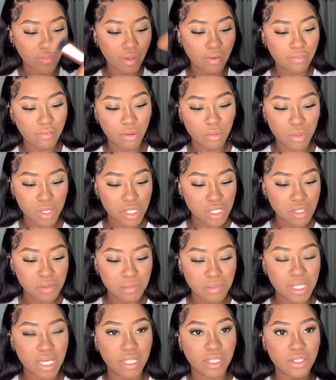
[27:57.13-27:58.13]
Foundation
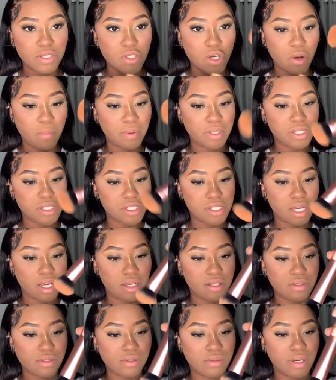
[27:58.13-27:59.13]
is at the top of the jar,
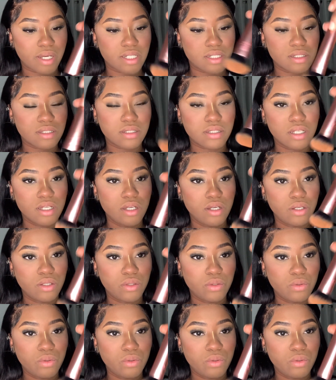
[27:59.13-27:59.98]
so I just do